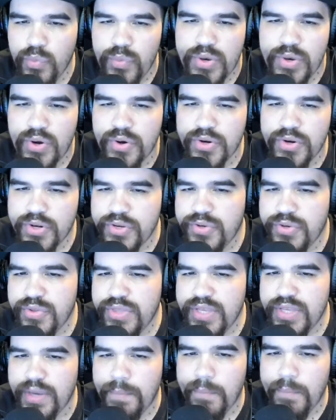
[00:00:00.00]
we are gonna do
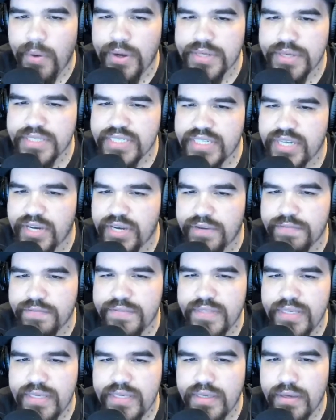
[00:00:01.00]
the unboxing of
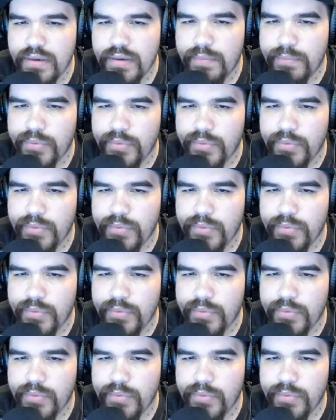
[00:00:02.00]
the